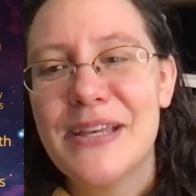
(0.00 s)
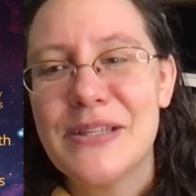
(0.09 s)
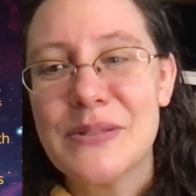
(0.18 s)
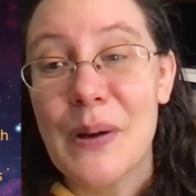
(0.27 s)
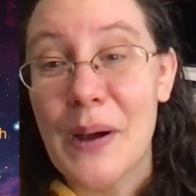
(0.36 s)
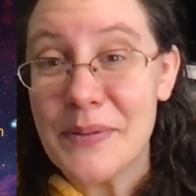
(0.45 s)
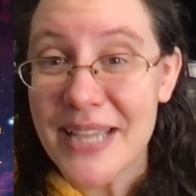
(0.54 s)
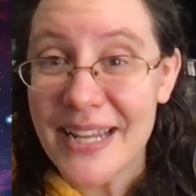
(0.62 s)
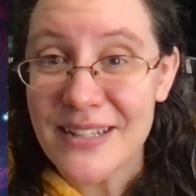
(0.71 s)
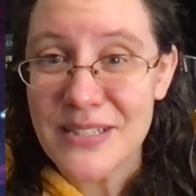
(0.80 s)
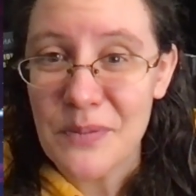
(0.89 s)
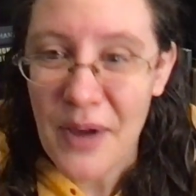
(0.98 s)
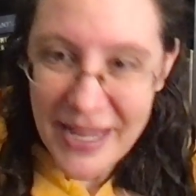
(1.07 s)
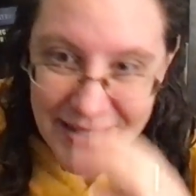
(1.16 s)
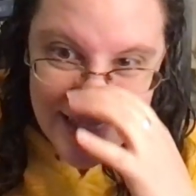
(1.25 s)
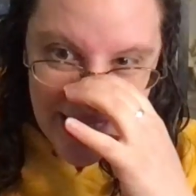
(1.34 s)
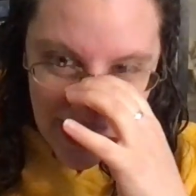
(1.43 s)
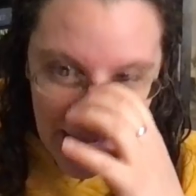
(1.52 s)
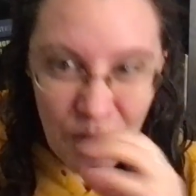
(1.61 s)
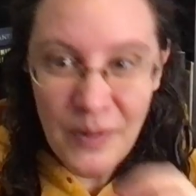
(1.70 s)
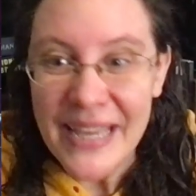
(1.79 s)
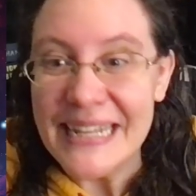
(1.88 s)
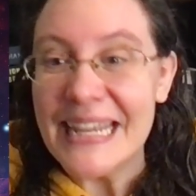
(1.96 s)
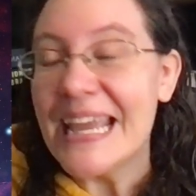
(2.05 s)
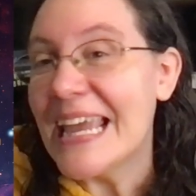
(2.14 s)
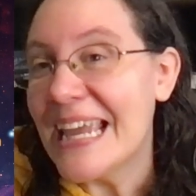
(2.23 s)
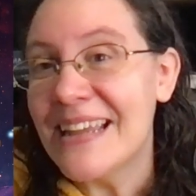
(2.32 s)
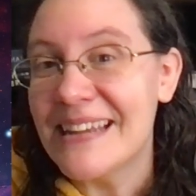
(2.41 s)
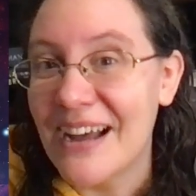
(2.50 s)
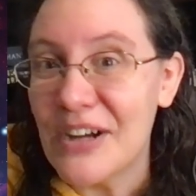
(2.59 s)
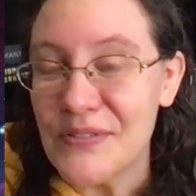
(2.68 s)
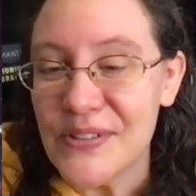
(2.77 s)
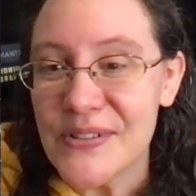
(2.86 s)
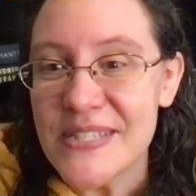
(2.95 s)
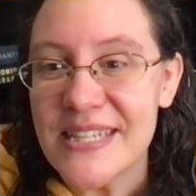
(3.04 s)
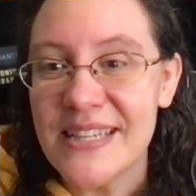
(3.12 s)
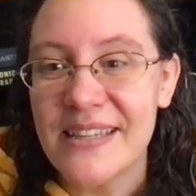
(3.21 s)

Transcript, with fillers: So I was kind of surprised. I read eight novels,